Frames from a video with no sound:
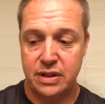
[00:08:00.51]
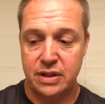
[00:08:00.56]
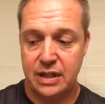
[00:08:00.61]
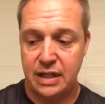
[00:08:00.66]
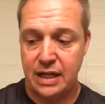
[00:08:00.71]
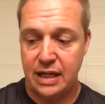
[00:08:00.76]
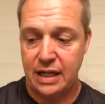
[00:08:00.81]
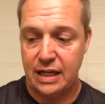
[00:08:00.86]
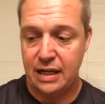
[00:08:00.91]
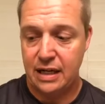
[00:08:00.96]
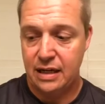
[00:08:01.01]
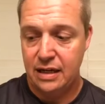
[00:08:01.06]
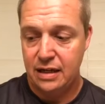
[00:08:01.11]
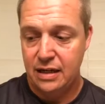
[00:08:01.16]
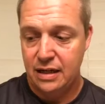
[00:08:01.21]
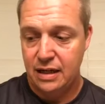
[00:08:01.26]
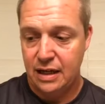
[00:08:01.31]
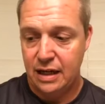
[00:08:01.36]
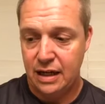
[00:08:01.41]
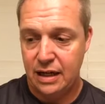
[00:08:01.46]
again,
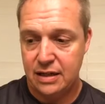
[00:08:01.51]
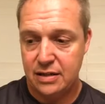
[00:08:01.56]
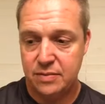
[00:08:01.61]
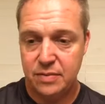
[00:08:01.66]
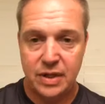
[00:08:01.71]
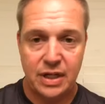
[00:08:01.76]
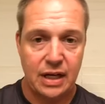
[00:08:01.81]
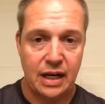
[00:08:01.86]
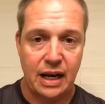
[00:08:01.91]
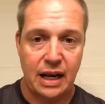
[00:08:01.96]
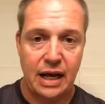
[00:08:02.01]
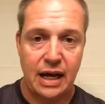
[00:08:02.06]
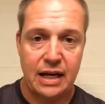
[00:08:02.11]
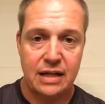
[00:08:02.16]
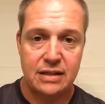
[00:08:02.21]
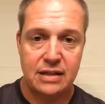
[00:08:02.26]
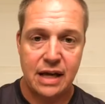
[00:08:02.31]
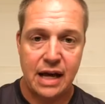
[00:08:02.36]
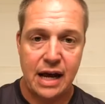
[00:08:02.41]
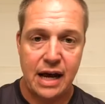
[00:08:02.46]
has been
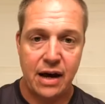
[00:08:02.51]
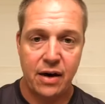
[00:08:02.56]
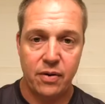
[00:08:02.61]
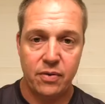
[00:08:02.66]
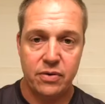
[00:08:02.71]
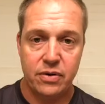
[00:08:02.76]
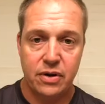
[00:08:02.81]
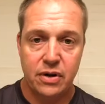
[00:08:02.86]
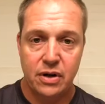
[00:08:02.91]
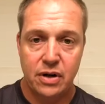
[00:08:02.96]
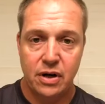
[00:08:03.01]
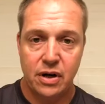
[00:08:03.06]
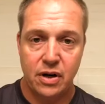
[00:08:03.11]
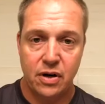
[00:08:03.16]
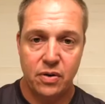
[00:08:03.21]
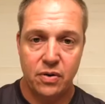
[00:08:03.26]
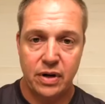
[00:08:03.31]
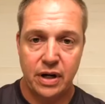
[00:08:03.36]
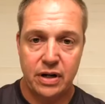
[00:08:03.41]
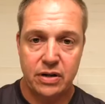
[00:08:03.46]
lights out
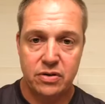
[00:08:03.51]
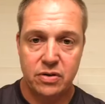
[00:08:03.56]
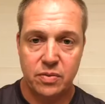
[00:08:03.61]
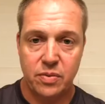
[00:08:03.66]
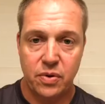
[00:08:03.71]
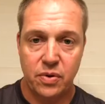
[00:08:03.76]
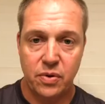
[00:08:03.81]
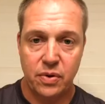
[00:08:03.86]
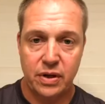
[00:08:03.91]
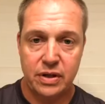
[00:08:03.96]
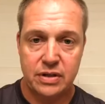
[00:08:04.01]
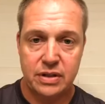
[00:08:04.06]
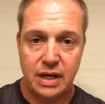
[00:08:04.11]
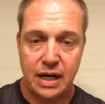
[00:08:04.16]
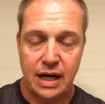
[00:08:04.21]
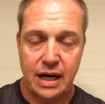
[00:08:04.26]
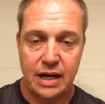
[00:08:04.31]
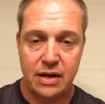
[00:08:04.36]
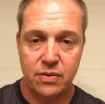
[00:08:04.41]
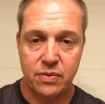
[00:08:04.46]
on extra points.
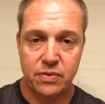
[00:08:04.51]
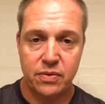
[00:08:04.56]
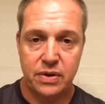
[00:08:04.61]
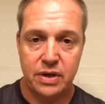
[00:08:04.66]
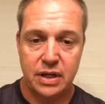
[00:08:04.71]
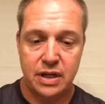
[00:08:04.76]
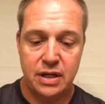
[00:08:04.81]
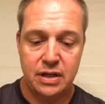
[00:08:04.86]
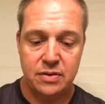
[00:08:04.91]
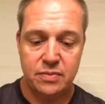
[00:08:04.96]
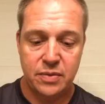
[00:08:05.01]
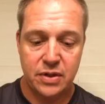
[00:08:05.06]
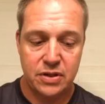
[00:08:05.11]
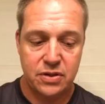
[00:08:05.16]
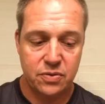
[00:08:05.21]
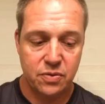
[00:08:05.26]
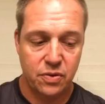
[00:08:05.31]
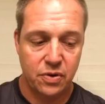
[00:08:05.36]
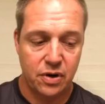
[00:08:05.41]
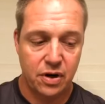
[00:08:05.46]
I don't think he's
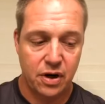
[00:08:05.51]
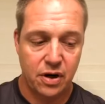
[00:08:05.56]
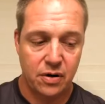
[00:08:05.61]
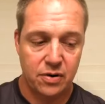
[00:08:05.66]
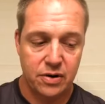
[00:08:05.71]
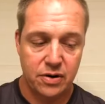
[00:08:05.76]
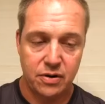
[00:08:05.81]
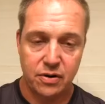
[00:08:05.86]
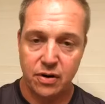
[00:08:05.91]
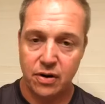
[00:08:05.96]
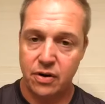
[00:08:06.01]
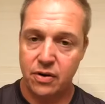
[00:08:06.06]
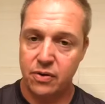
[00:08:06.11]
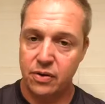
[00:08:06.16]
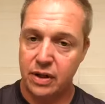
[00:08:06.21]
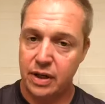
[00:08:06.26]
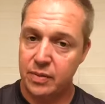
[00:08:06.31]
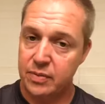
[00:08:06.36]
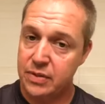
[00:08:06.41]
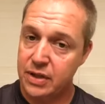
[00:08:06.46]
missed one all year long,
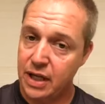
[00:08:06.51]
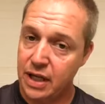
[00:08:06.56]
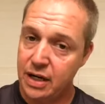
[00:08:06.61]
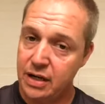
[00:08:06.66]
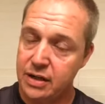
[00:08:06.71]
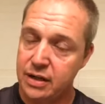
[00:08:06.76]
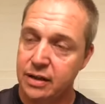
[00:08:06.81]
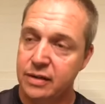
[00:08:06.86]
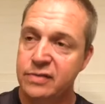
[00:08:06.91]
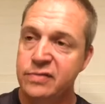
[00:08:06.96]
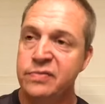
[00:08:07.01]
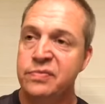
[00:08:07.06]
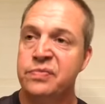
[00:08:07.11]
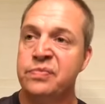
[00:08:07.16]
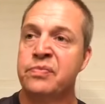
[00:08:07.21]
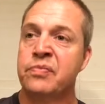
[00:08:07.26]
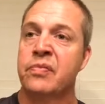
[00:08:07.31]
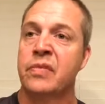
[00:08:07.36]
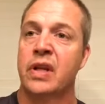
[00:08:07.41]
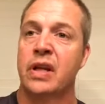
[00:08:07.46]
and I'm telling you,
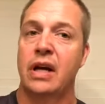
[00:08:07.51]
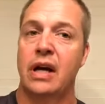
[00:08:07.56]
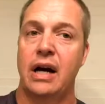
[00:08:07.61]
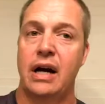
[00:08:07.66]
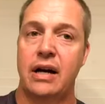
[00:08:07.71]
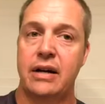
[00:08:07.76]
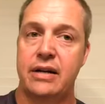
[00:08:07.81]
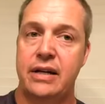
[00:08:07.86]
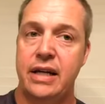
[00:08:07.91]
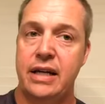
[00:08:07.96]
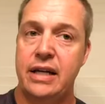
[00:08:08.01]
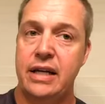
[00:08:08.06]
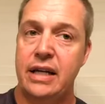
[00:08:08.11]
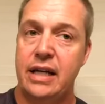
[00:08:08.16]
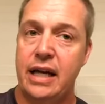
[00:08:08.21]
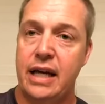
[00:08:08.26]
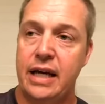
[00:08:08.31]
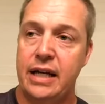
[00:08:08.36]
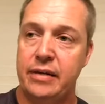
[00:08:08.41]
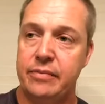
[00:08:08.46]
our kicking
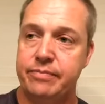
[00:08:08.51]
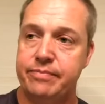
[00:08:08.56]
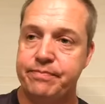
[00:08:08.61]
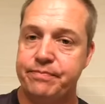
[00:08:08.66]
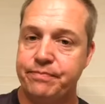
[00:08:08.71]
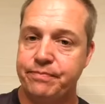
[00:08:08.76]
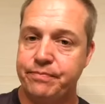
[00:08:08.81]
game